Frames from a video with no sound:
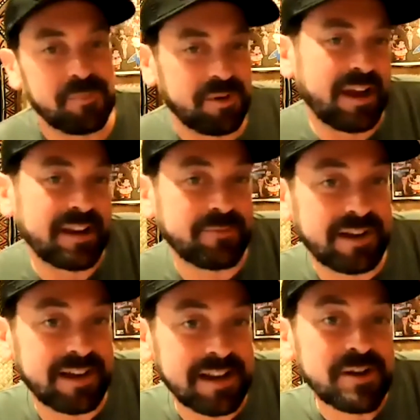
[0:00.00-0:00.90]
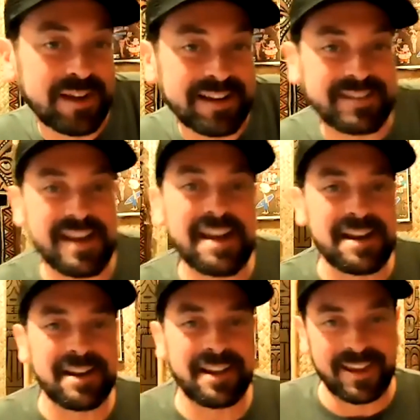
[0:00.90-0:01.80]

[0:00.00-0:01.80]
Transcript: We got excited.